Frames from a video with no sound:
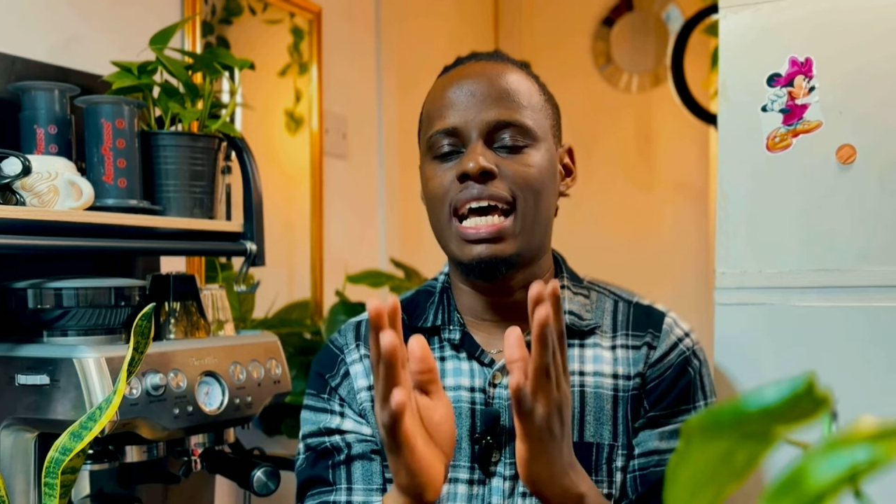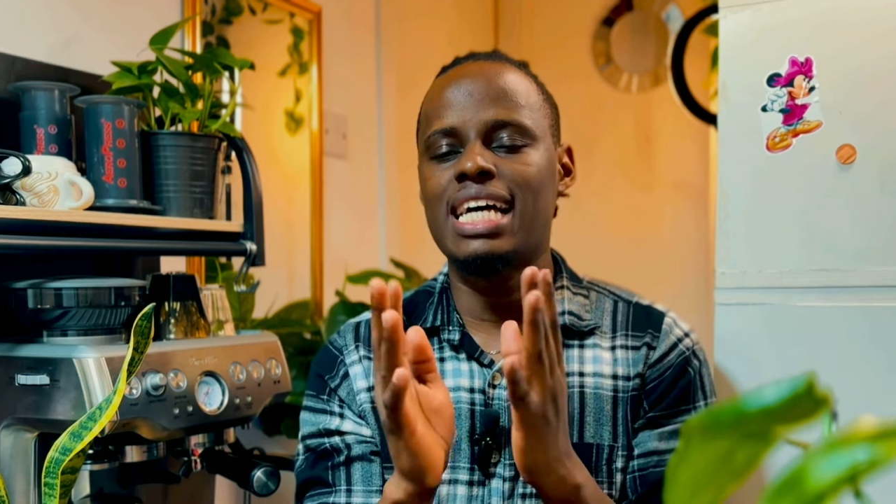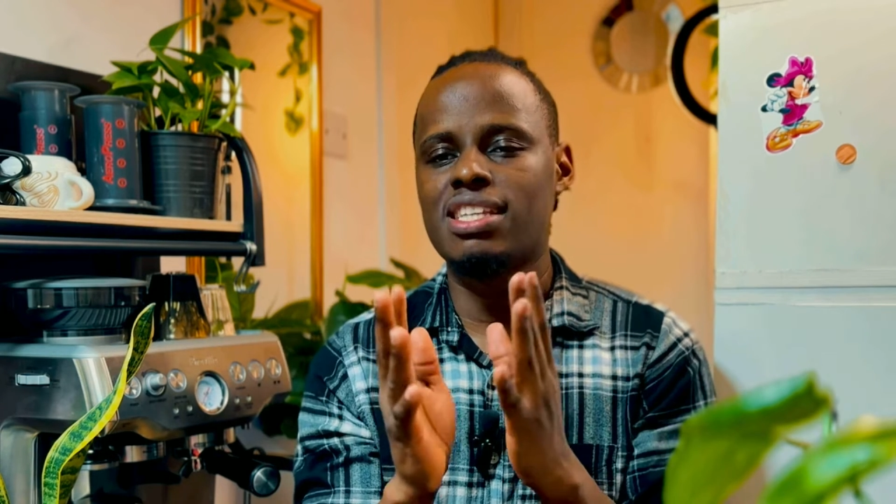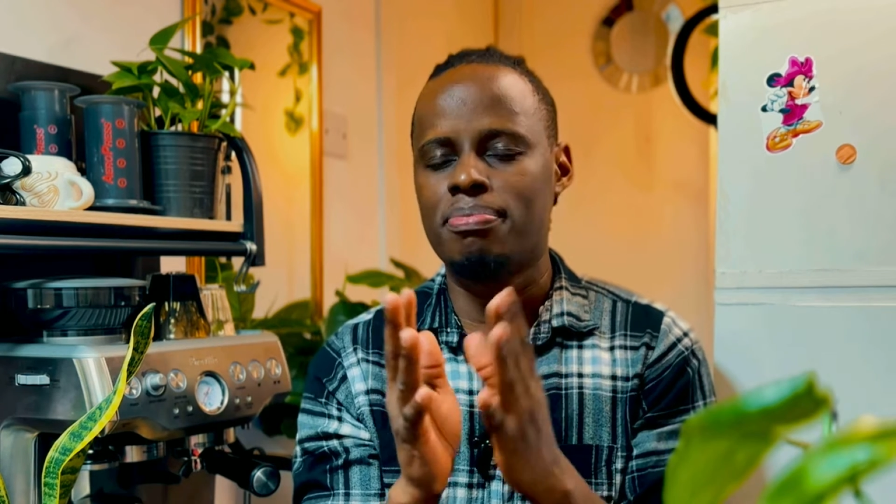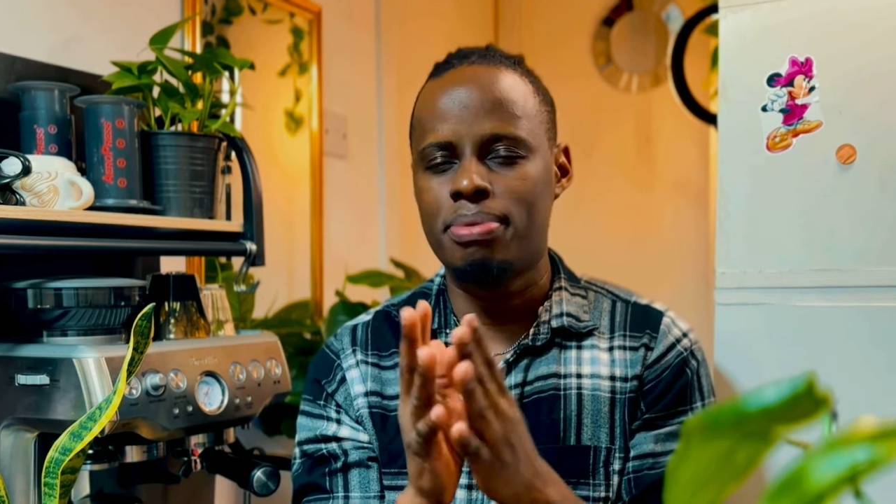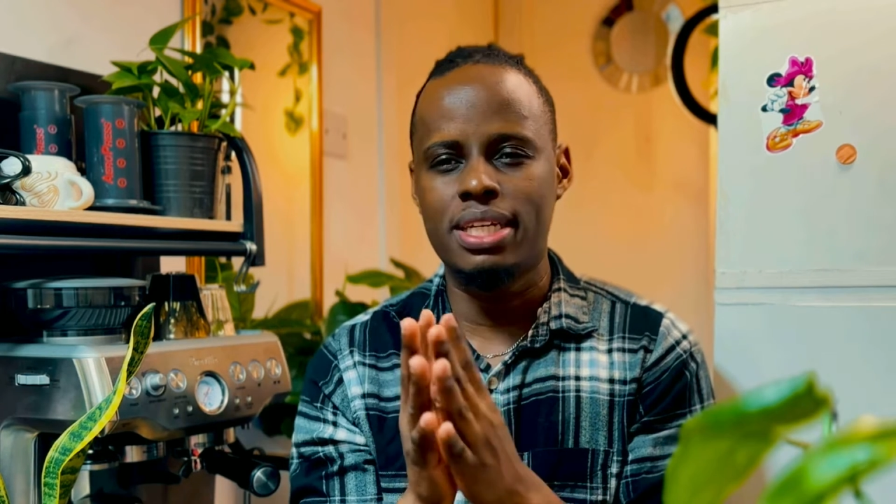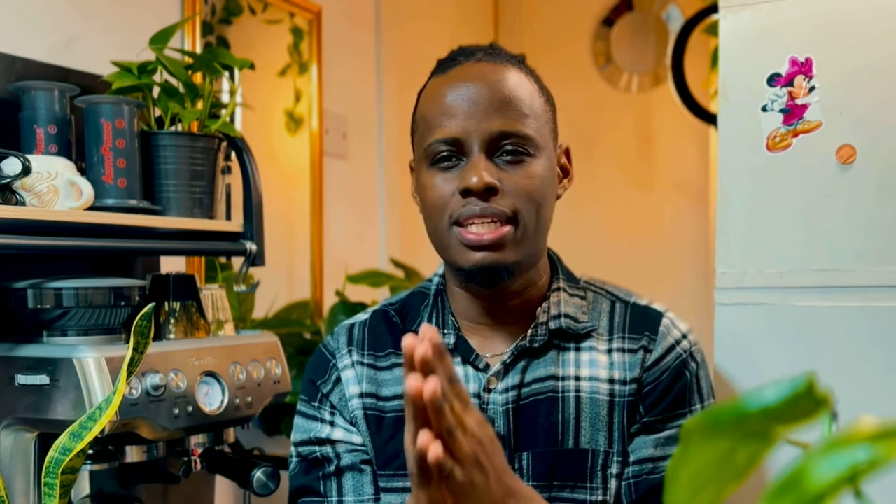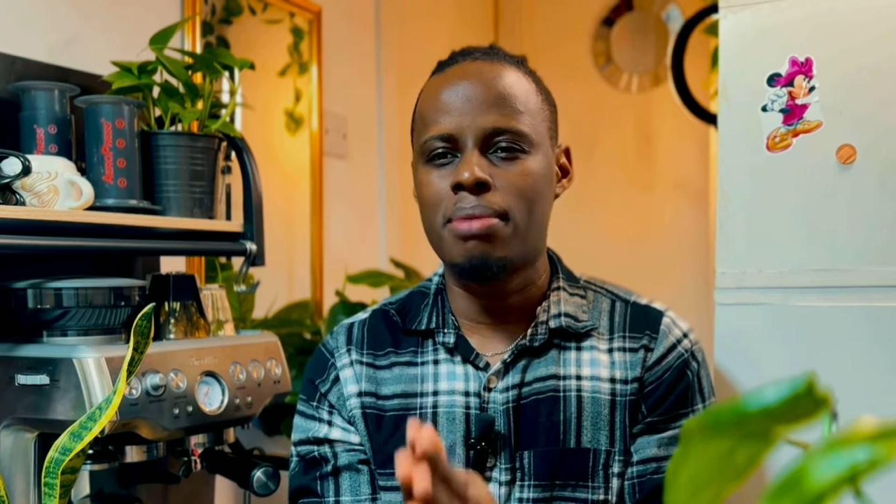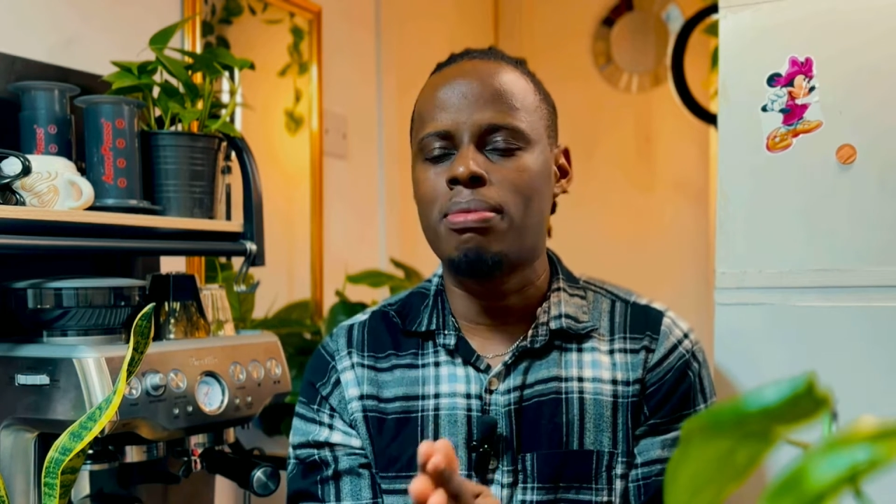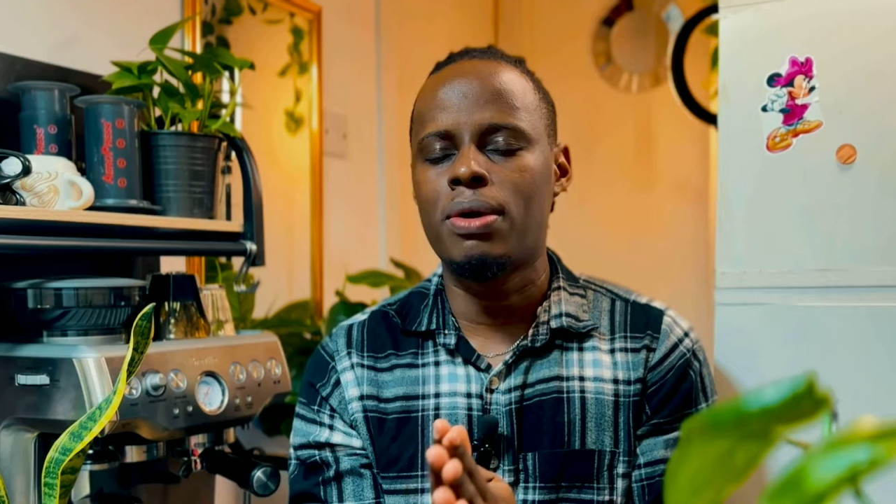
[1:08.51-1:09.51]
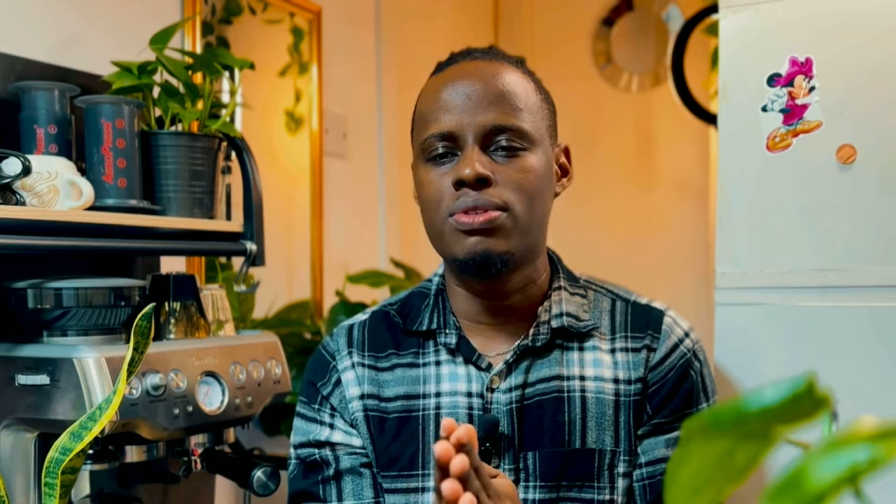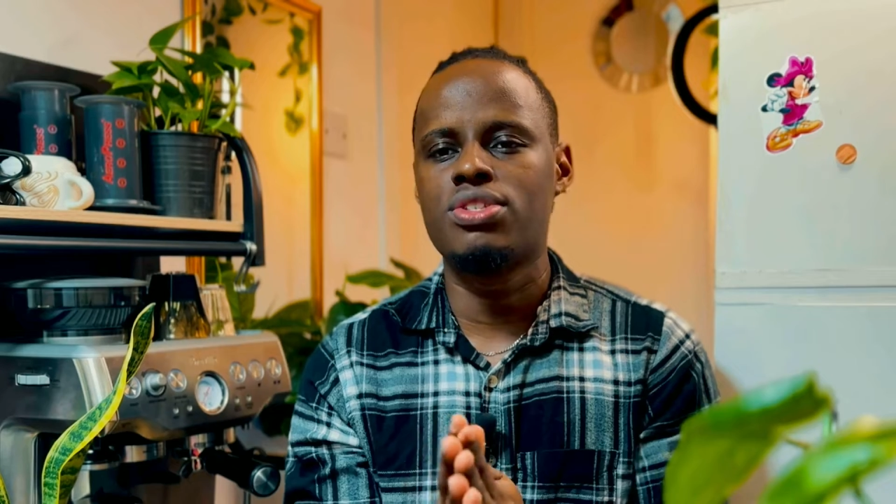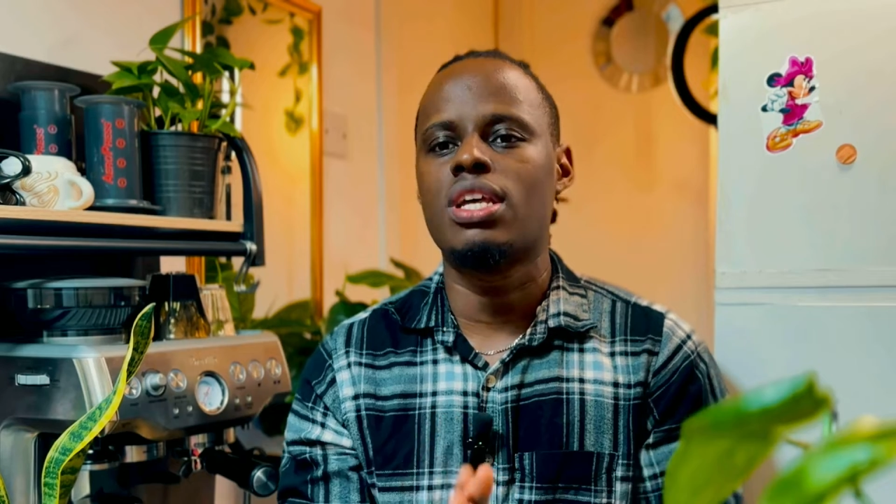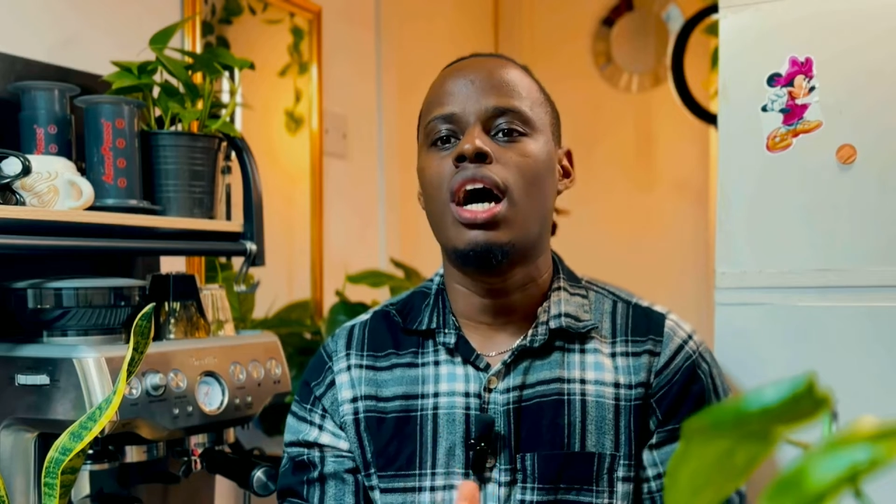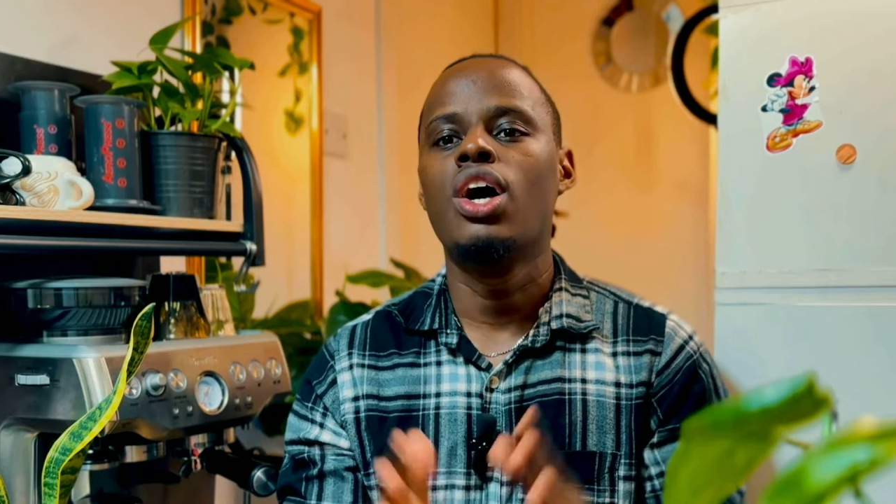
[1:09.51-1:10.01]
as a beginner
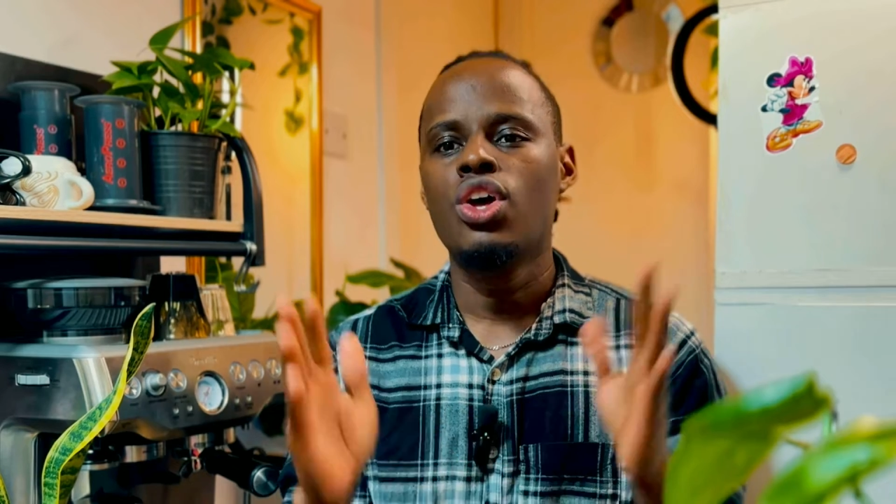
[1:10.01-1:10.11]
barista